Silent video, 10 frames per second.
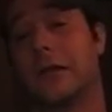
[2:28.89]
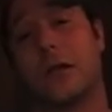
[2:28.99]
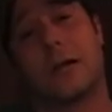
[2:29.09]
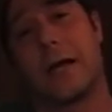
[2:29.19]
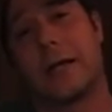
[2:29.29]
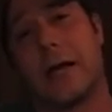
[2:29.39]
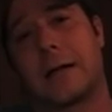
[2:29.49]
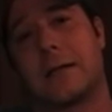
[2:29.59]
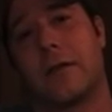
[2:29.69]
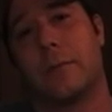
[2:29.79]
It looked like a
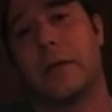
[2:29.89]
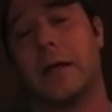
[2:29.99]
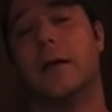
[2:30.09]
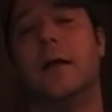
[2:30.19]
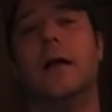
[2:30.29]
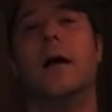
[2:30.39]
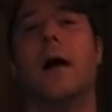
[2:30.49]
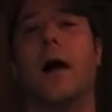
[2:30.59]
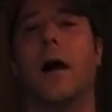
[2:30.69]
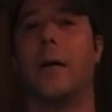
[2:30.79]
knockdown to me.
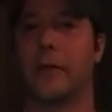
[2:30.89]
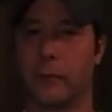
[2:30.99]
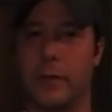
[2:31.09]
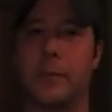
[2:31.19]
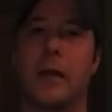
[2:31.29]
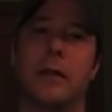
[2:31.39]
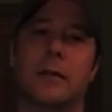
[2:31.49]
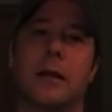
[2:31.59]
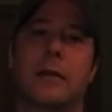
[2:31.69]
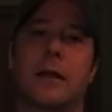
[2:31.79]
On the replay, it
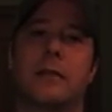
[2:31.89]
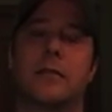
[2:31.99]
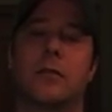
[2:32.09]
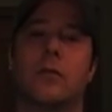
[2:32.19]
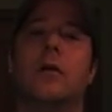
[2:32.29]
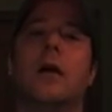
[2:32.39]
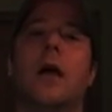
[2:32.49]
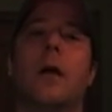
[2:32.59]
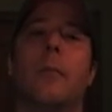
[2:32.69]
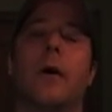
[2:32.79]
looked like that too.
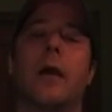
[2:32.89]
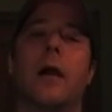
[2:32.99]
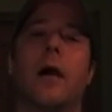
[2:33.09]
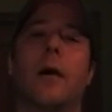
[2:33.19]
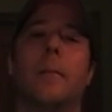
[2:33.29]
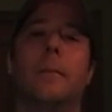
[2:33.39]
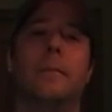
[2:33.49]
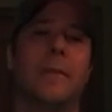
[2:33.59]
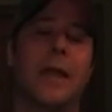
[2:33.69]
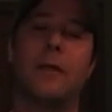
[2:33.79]
But
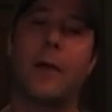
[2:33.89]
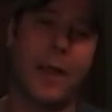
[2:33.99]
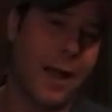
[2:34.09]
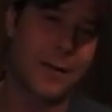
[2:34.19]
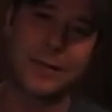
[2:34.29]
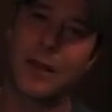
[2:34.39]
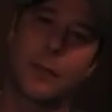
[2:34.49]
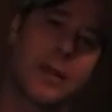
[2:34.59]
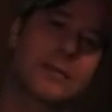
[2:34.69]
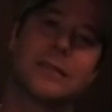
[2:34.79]
anyway, Alexander
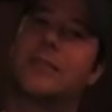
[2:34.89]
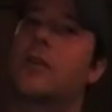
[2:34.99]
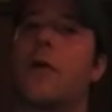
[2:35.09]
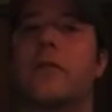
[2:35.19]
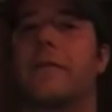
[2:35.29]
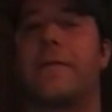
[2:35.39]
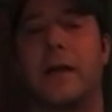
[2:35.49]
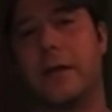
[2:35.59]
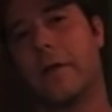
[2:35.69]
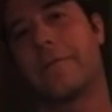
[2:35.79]
basically took over the
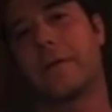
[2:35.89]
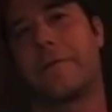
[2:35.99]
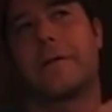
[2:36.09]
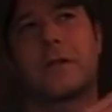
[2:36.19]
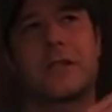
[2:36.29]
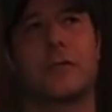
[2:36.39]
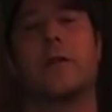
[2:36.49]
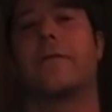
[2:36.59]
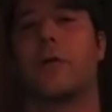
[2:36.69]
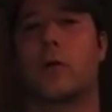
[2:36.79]
fight. You know, for the first
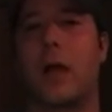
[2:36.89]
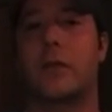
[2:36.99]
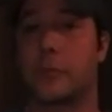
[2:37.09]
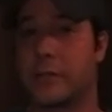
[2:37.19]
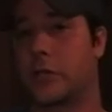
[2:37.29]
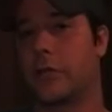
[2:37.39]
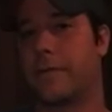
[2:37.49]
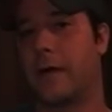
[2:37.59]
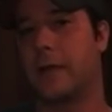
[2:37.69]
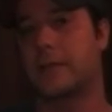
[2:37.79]
three to four rounds, it was a good
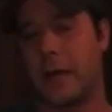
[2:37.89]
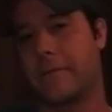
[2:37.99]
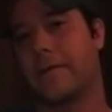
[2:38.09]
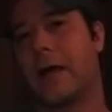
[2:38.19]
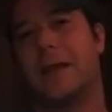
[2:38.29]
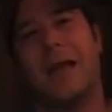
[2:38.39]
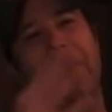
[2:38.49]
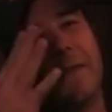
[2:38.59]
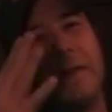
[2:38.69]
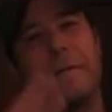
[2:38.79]
fight, tight fight.
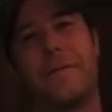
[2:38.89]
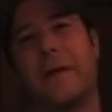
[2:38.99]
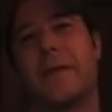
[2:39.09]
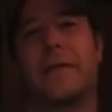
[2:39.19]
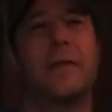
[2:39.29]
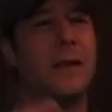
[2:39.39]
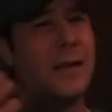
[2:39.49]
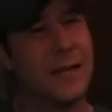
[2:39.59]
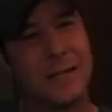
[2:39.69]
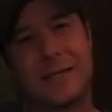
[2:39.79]
Then the fifth,
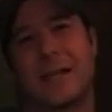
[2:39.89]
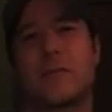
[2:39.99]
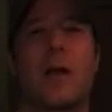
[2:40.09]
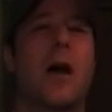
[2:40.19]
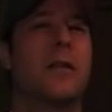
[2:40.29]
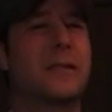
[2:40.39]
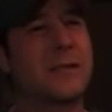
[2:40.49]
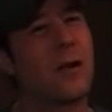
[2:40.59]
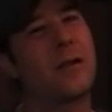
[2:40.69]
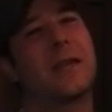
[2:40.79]
sixth round, it
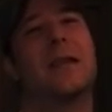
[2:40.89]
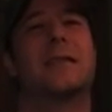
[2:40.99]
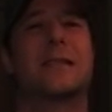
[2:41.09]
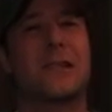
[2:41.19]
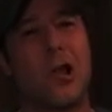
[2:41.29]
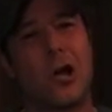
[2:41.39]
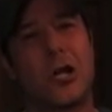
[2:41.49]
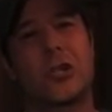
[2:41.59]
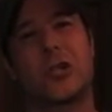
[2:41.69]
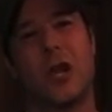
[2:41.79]
started getting
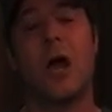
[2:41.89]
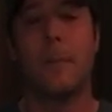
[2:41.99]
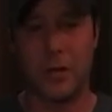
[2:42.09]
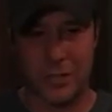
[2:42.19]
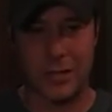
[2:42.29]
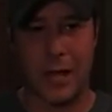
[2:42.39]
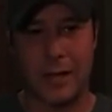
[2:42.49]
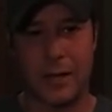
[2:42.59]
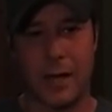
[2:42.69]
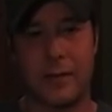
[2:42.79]
sluggish, much
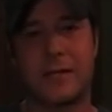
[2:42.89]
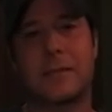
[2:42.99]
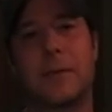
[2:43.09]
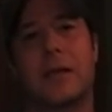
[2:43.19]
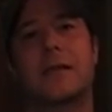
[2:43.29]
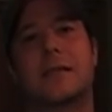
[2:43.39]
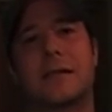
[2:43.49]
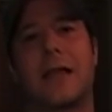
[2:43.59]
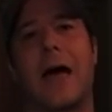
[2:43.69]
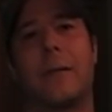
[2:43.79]
like the
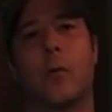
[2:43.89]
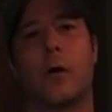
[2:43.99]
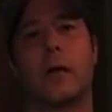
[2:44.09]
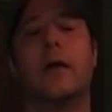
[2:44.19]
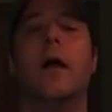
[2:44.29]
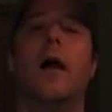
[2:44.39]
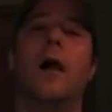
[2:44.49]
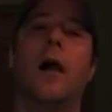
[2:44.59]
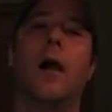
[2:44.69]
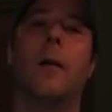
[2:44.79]
Spinks-Latimore.
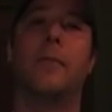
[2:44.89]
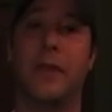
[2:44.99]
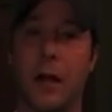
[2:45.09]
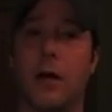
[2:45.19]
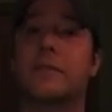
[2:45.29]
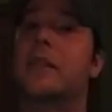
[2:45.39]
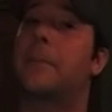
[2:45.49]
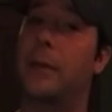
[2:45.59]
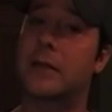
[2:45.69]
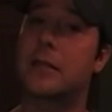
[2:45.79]
Then all of a sudden
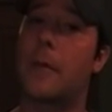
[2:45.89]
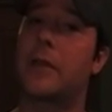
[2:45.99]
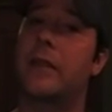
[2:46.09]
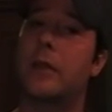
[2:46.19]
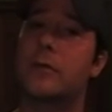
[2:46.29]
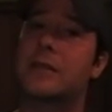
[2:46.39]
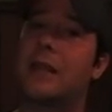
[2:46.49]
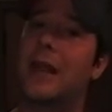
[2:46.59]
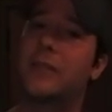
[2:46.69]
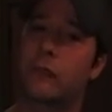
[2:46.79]
it picked up, and I think it was the
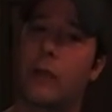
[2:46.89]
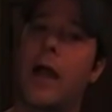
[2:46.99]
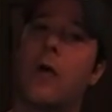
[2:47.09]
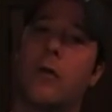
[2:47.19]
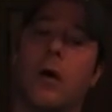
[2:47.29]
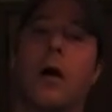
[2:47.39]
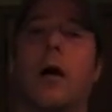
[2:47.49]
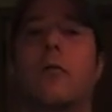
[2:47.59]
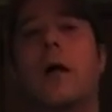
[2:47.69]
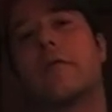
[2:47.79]
ninth round.
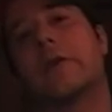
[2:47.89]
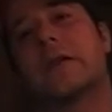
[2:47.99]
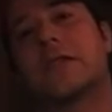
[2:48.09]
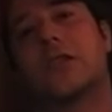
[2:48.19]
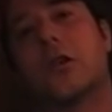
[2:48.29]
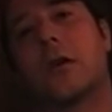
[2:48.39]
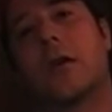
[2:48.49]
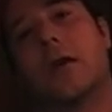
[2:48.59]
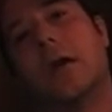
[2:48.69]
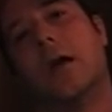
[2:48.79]
Rodriguez
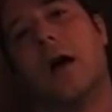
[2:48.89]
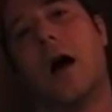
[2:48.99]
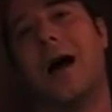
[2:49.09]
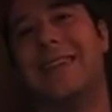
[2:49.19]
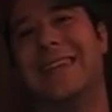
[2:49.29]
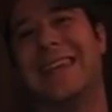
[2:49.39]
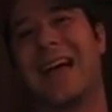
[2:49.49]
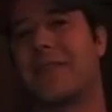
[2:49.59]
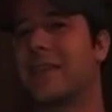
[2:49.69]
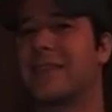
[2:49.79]
took a knee,
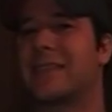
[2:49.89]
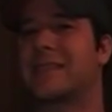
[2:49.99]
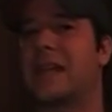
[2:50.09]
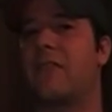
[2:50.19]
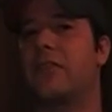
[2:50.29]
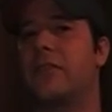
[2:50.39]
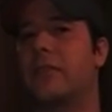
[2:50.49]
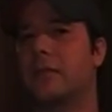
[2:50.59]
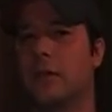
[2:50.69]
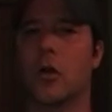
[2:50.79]
I think, in the
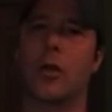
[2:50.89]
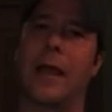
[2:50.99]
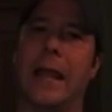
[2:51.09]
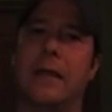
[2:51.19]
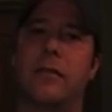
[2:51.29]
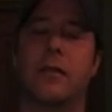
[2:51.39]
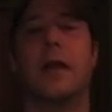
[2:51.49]
seventh or eighth.